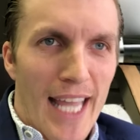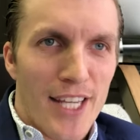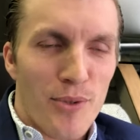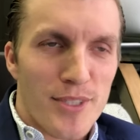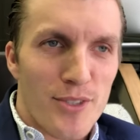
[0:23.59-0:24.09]

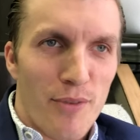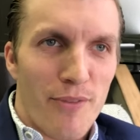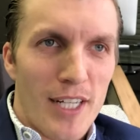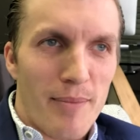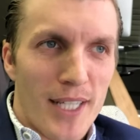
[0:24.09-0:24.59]
And you know, it's sort of
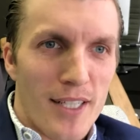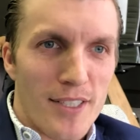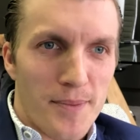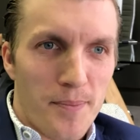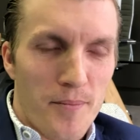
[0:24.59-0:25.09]
funny
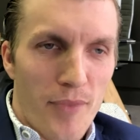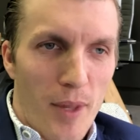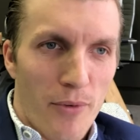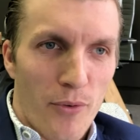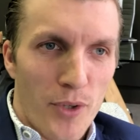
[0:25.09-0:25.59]
because
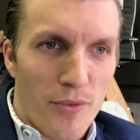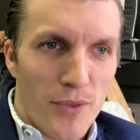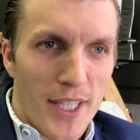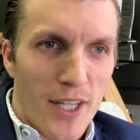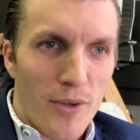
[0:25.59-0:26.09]
before you've
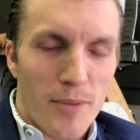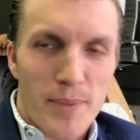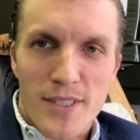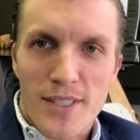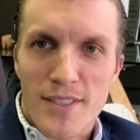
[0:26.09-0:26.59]
really owned a
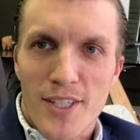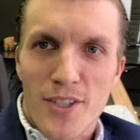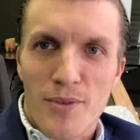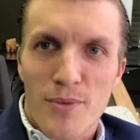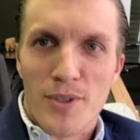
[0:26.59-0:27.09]
business and
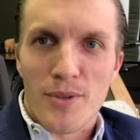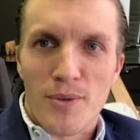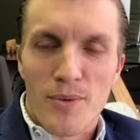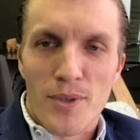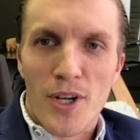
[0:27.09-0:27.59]

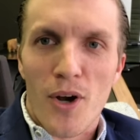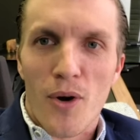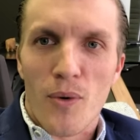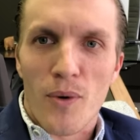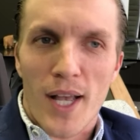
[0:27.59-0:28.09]
you
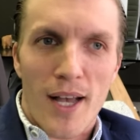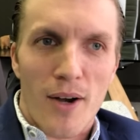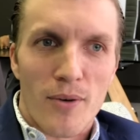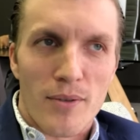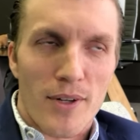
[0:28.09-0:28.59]
know
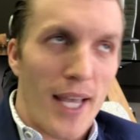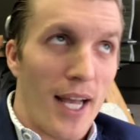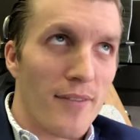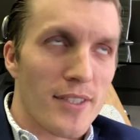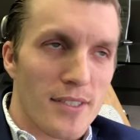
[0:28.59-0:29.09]
how, okay,
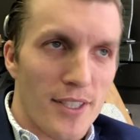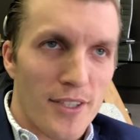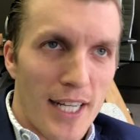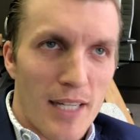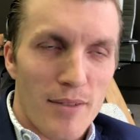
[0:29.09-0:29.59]
obviously
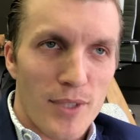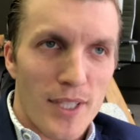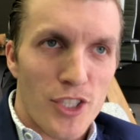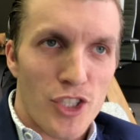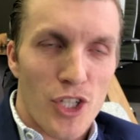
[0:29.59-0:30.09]
you're not gonna
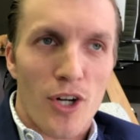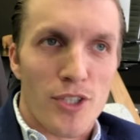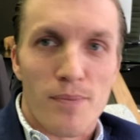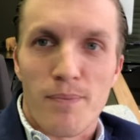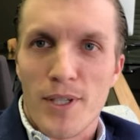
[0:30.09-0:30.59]
really
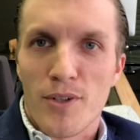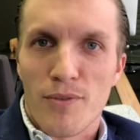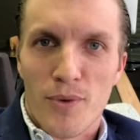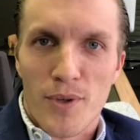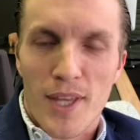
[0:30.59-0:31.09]
charge or
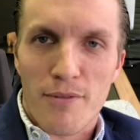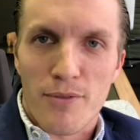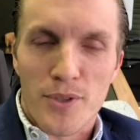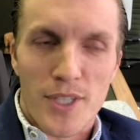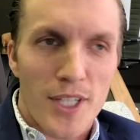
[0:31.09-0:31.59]
bill for that
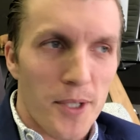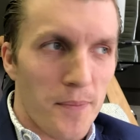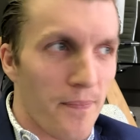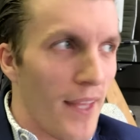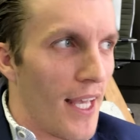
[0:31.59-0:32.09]
full year,